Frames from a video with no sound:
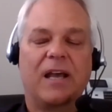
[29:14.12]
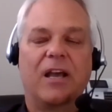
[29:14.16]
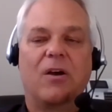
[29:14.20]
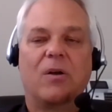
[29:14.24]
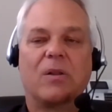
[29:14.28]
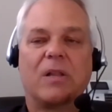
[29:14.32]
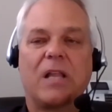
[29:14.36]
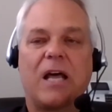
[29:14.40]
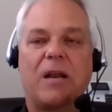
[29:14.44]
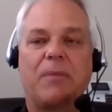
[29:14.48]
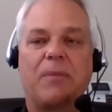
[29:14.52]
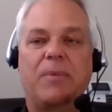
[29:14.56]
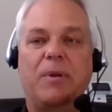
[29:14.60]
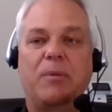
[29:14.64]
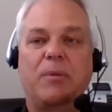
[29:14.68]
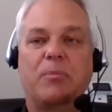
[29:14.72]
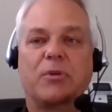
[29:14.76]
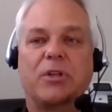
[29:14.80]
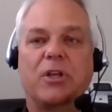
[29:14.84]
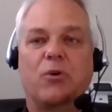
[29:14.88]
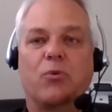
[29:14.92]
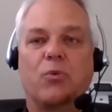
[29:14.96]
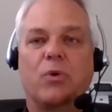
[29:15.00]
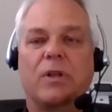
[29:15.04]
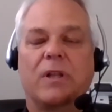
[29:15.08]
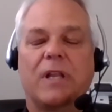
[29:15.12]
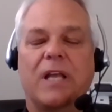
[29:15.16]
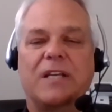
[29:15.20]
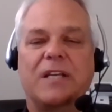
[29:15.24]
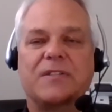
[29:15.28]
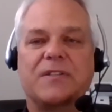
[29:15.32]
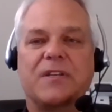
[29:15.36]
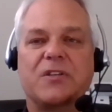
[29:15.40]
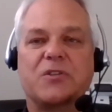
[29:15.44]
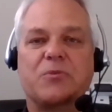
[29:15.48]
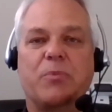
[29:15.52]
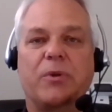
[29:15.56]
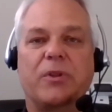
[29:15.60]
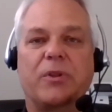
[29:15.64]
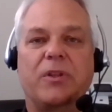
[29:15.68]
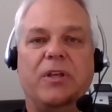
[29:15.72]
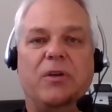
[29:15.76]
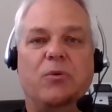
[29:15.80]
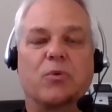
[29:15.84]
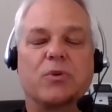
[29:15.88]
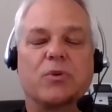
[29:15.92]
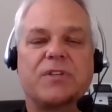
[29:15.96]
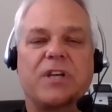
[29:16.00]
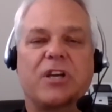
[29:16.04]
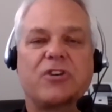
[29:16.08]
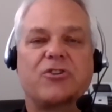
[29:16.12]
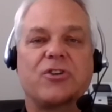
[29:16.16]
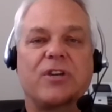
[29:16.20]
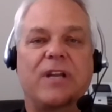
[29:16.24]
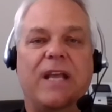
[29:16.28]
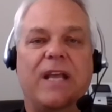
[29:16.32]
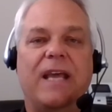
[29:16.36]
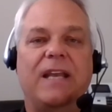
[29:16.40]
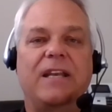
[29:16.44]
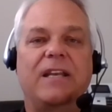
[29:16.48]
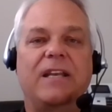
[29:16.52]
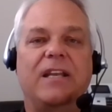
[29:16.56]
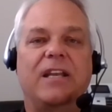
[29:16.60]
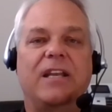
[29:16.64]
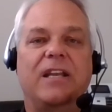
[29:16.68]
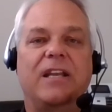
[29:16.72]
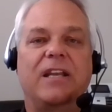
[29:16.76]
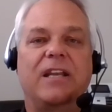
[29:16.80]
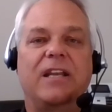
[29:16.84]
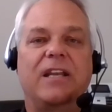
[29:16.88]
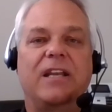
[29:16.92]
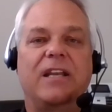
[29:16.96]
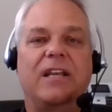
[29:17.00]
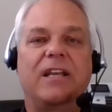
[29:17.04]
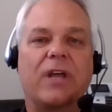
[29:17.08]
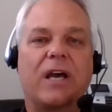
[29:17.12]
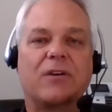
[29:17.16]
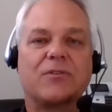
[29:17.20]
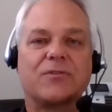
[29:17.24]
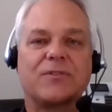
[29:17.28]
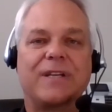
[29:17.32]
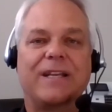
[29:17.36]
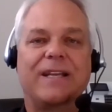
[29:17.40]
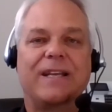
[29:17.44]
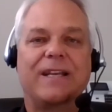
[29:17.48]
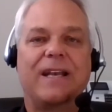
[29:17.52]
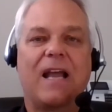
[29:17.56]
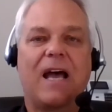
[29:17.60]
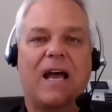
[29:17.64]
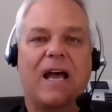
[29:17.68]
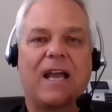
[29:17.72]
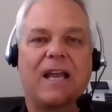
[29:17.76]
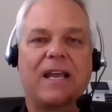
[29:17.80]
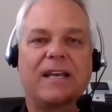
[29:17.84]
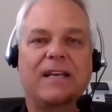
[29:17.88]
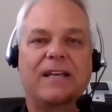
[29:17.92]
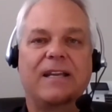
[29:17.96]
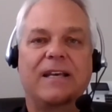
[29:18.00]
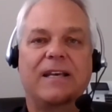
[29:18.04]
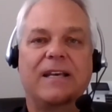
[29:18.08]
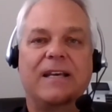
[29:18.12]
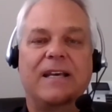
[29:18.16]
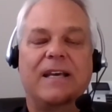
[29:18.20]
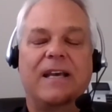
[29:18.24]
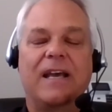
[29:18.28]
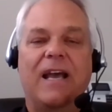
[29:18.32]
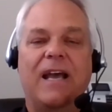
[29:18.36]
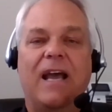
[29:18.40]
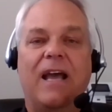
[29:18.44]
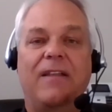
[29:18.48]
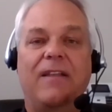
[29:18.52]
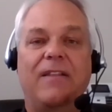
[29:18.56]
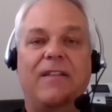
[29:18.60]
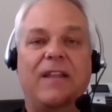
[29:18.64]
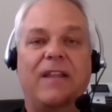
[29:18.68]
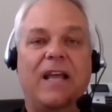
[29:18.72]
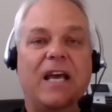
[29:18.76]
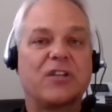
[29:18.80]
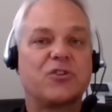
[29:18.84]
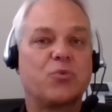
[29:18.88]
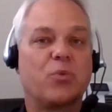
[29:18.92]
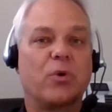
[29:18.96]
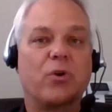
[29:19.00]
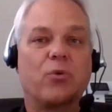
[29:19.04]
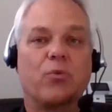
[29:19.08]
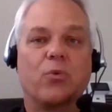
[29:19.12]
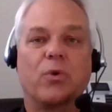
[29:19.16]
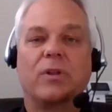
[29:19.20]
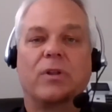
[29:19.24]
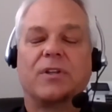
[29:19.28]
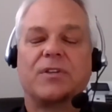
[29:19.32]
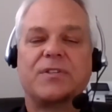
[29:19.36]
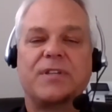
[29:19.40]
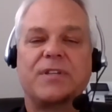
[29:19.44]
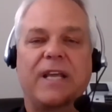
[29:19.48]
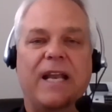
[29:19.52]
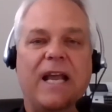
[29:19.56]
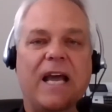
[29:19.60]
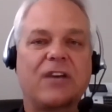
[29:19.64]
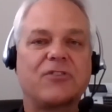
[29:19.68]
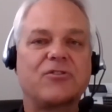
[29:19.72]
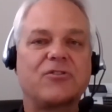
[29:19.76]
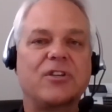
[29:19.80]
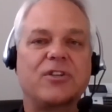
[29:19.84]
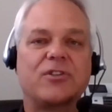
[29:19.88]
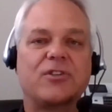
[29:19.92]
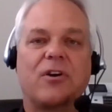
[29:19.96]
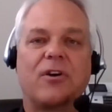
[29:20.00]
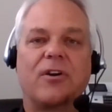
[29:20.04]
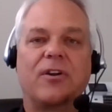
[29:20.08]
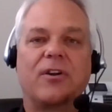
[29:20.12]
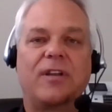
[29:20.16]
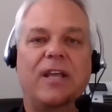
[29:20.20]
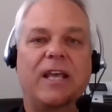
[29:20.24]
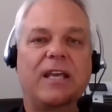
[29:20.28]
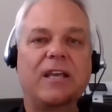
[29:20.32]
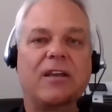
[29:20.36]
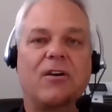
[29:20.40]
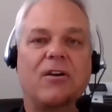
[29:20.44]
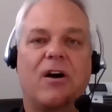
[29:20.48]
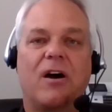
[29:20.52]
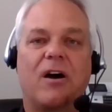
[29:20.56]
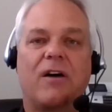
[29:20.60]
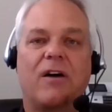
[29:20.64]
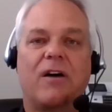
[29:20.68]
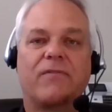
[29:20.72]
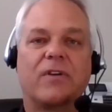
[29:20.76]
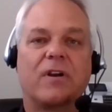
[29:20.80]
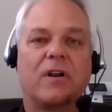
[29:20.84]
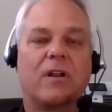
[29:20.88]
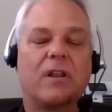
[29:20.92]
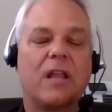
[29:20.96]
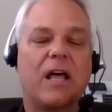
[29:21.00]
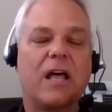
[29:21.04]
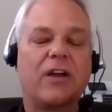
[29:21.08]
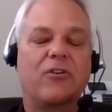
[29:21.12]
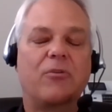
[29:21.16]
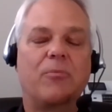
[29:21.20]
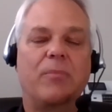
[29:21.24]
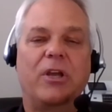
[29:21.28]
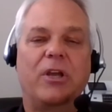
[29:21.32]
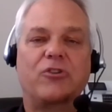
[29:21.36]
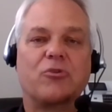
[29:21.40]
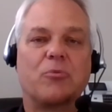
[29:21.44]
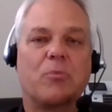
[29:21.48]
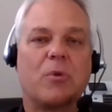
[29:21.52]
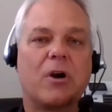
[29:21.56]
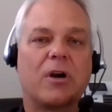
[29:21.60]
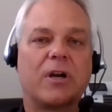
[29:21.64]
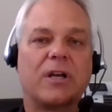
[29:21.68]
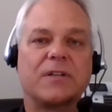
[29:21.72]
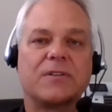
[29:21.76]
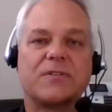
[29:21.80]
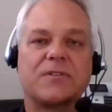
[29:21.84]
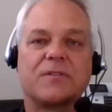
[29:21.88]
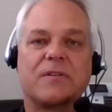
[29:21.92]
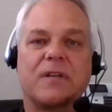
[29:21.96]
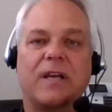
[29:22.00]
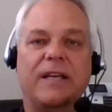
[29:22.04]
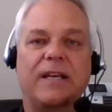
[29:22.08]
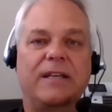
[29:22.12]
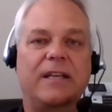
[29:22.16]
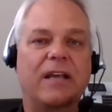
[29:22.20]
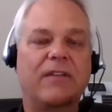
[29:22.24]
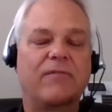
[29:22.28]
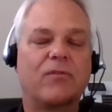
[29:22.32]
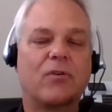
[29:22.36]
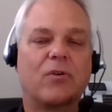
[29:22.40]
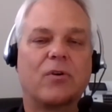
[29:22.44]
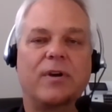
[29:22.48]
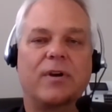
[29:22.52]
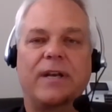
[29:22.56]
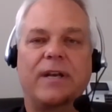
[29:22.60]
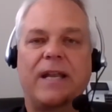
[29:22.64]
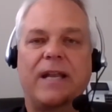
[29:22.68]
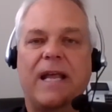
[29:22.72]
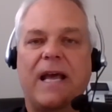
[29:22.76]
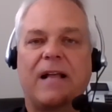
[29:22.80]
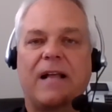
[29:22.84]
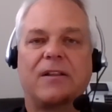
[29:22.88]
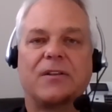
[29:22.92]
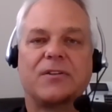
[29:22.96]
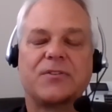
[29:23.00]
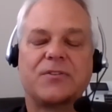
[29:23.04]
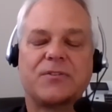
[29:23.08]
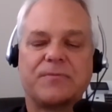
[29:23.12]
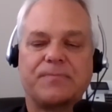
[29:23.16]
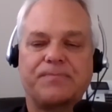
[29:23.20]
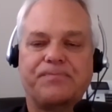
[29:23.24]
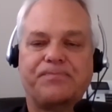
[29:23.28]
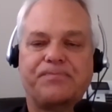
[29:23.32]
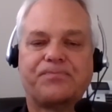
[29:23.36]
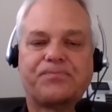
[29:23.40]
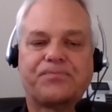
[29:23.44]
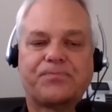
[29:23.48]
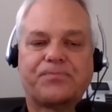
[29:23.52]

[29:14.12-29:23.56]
And a lot of people didn't realize this, but the recession ended in 2009, and that's when real estate actually started taking off in a lot of major markets like Denver and Dallas